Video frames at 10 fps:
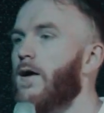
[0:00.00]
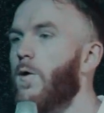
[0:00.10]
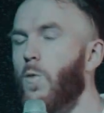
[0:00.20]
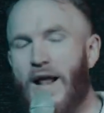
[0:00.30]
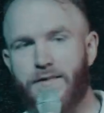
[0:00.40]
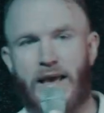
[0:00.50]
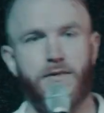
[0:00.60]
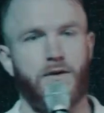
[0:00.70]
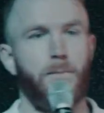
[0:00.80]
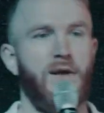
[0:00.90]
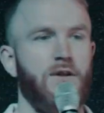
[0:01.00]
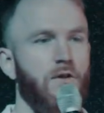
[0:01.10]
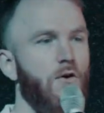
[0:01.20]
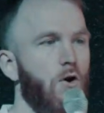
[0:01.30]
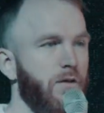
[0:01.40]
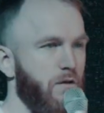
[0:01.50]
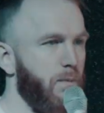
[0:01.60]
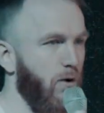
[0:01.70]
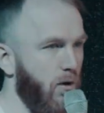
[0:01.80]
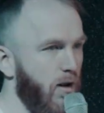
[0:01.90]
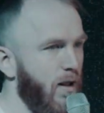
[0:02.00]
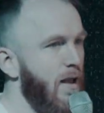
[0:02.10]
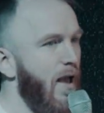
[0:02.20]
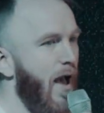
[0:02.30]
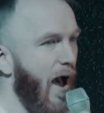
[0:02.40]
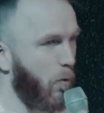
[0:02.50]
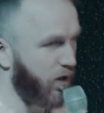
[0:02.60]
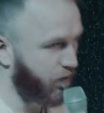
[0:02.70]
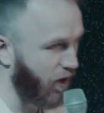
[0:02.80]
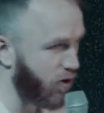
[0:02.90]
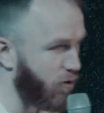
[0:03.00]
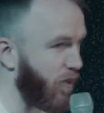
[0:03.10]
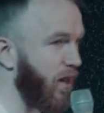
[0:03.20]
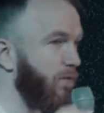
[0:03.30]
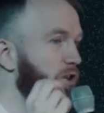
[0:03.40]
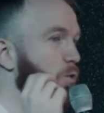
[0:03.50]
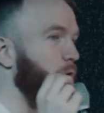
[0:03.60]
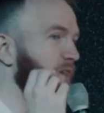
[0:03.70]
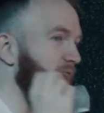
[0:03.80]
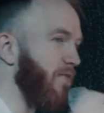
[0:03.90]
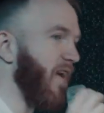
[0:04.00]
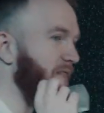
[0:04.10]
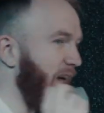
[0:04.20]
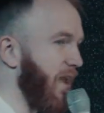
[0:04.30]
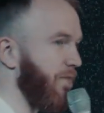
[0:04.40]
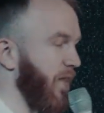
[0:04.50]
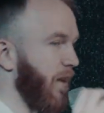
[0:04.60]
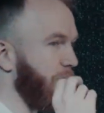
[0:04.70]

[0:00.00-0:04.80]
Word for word: When I say submit to the Holy Spirit, I want to tell you that if you will live a life that is